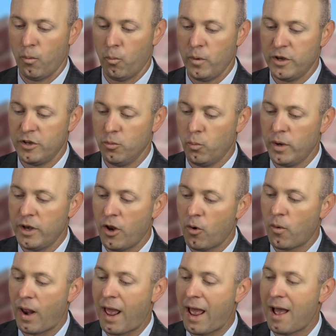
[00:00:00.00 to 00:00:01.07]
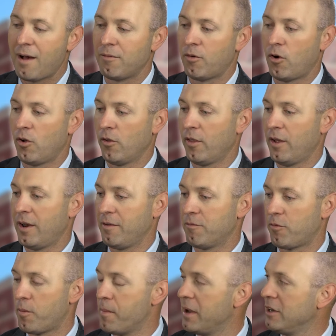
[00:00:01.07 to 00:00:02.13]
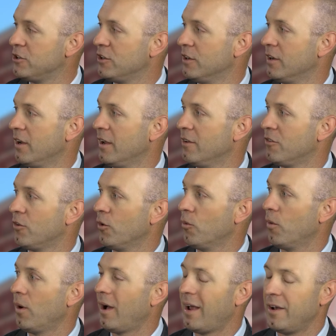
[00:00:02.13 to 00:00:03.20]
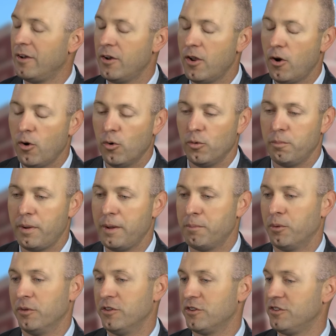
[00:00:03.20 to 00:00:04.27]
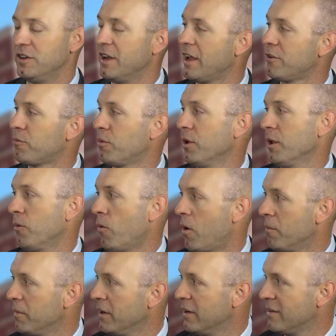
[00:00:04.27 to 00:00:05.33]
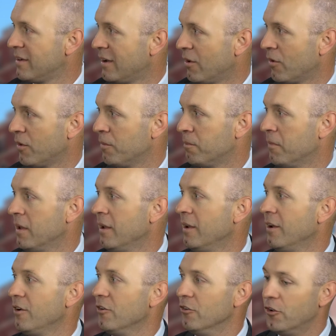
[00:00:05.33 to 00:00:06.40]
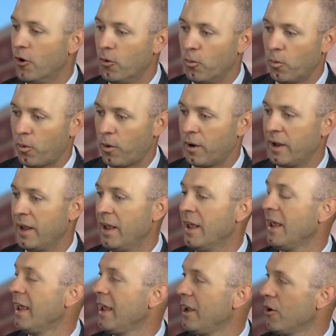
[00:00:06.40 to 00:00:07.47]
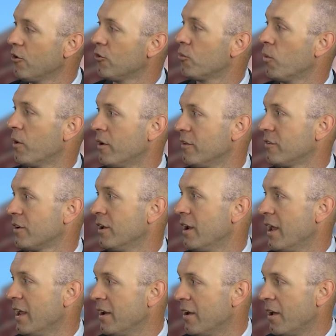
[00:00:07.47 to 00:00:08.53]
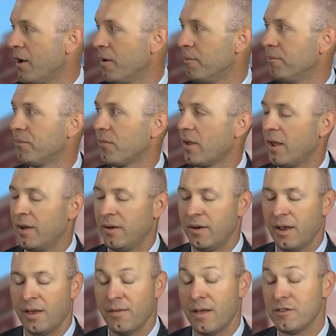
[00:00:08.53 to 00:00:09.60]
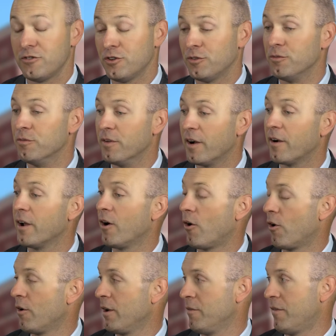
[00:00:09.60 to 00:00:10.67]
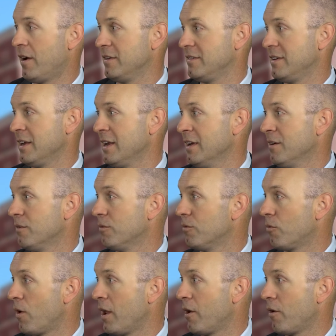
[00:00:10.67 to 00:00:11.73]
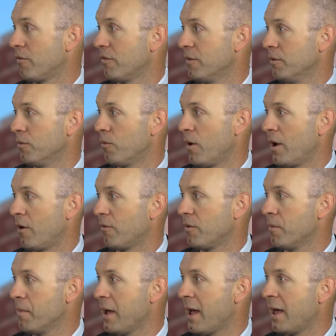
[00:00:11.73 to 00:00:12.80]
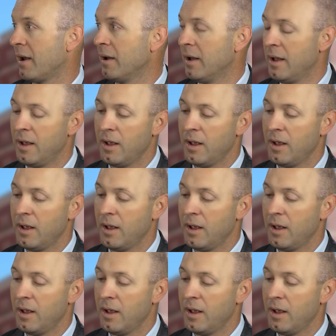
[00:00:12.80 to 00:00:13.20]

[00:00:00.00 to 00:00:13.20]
We don't have all that information, and so I know people just desperately want me to tell them, don't worry, here's where it's going to end up. And that's just very hard advice to give right off the bat.